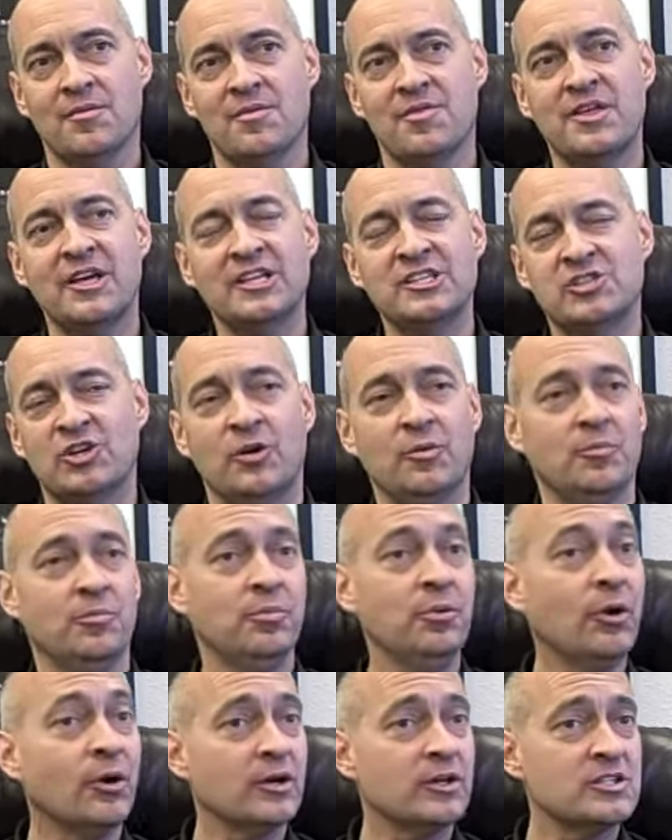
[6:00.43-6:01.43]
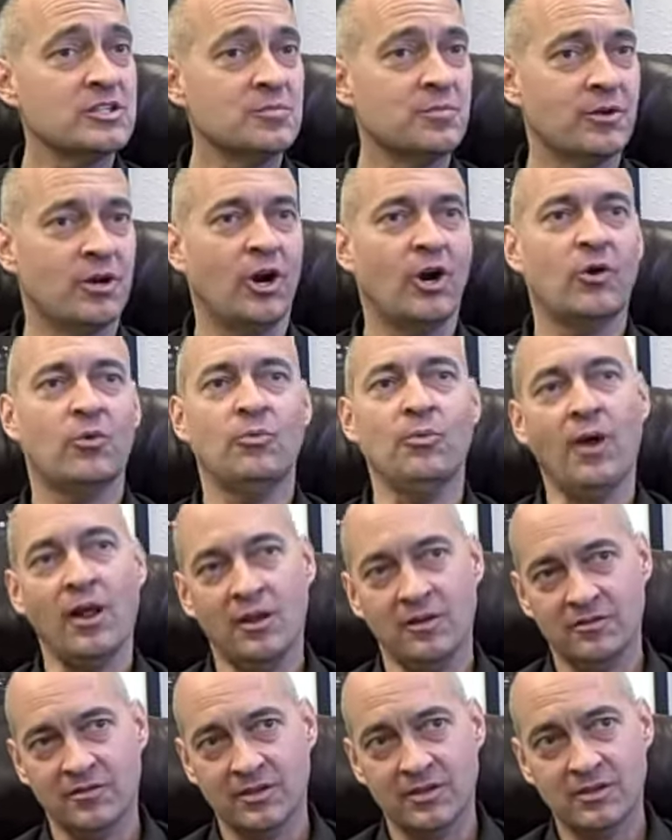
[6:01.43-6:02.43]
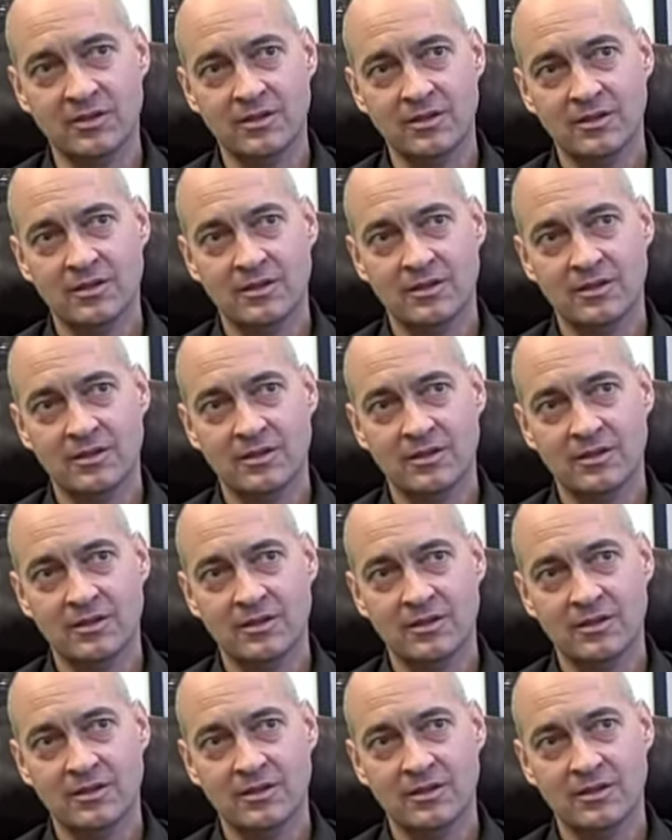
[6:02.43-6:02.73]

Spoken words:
things that aren't books but are relevant.